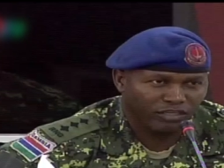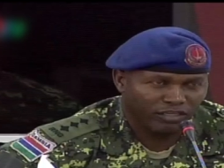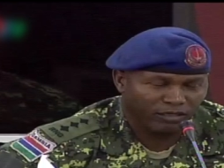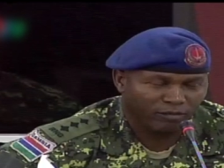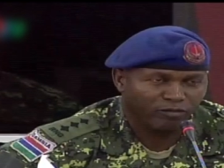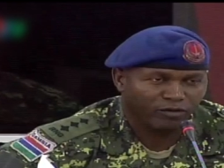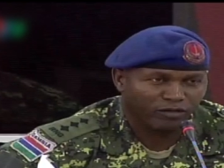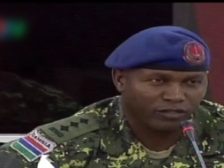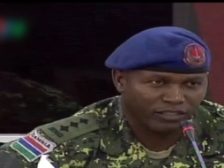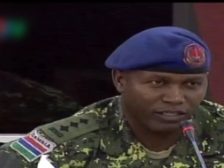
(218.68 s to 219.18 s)
in the
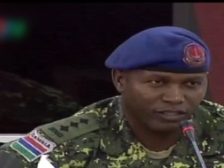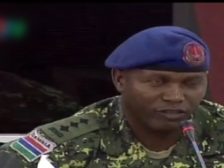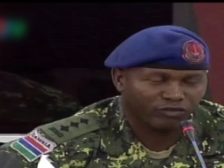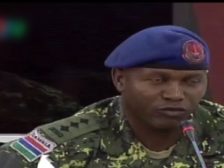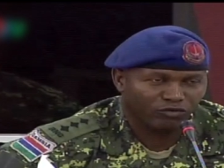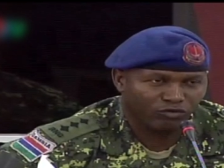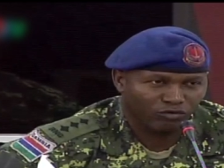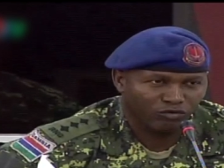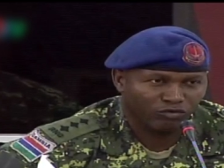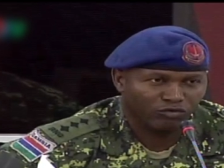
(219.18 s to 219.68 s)
process
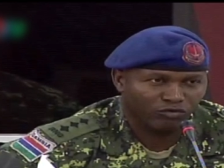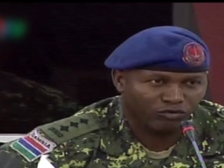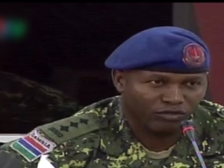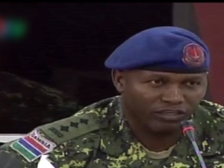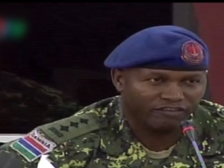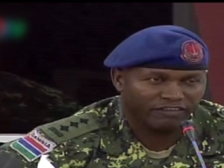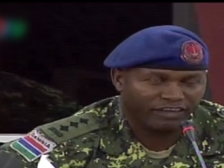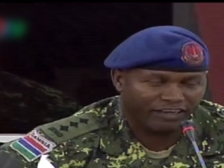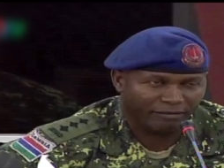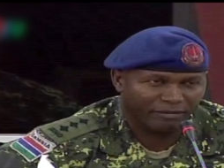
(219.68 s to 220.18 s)
to
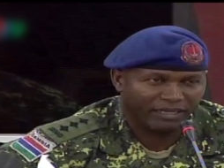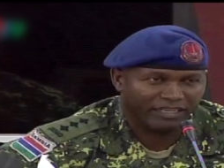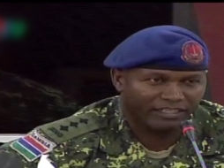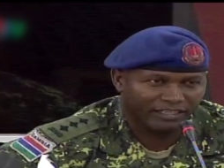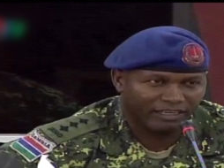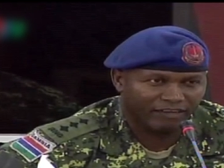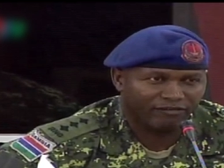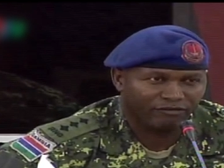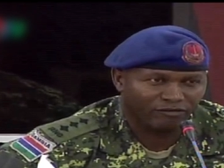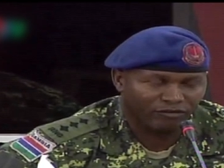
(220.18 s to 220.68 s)
defend
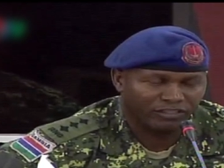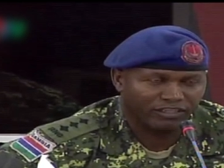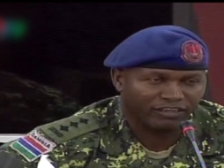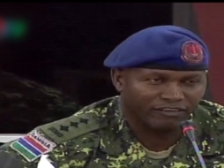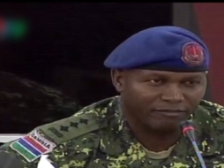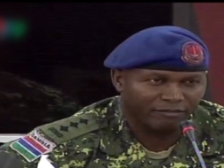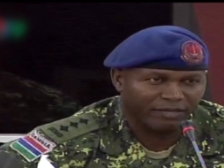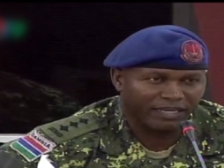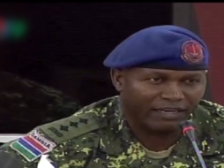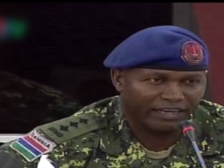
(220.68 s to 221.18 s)
myself, to
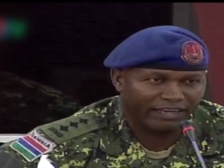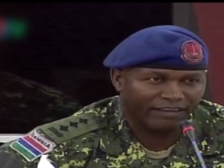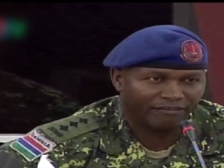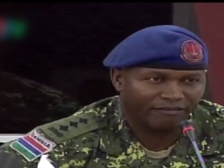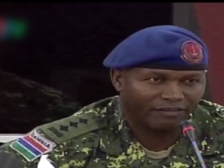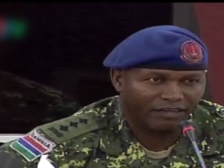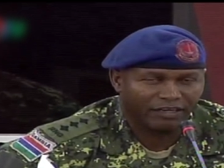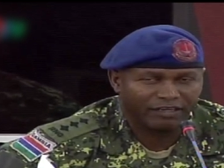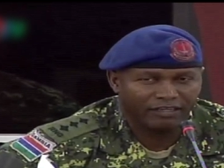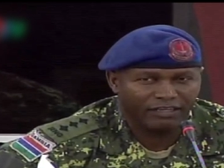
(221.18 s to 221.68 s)
save my life
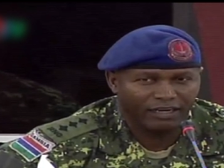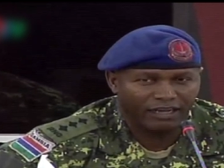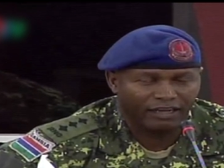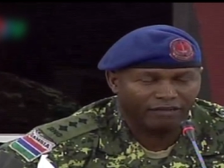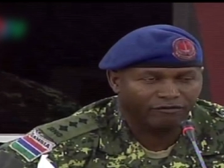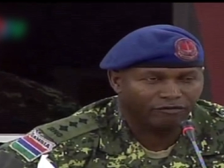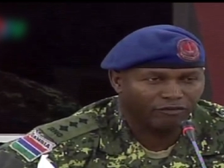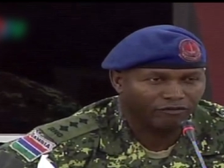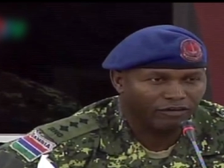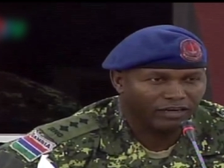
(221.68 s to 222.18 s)
and the
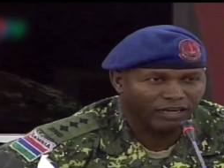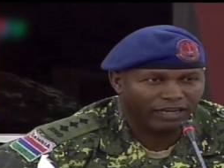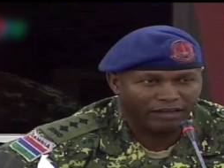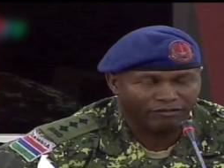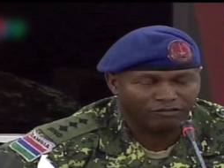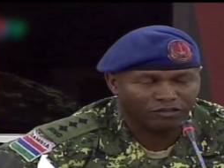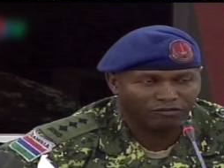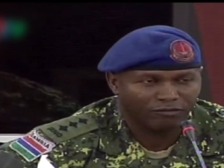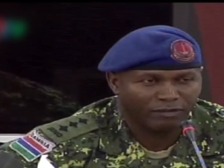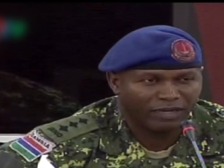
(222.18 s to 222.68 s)

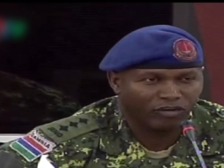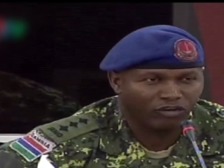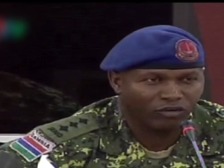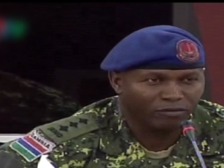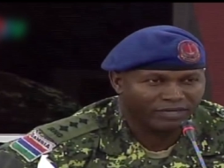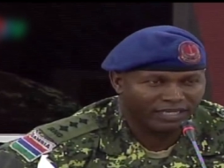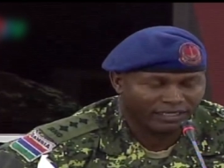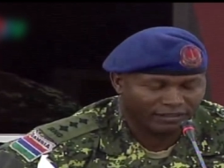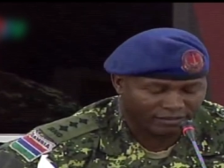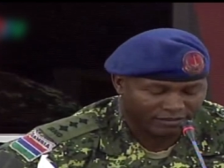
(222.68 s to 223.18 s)
lives of my
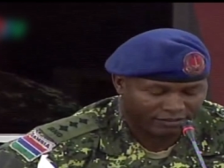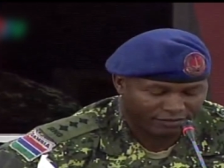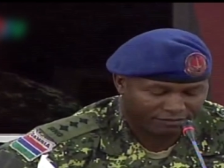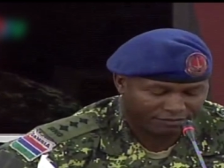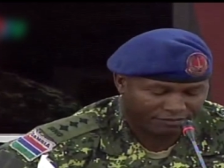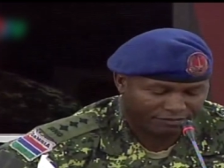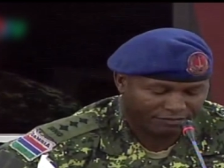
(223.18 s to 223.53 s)
comrades.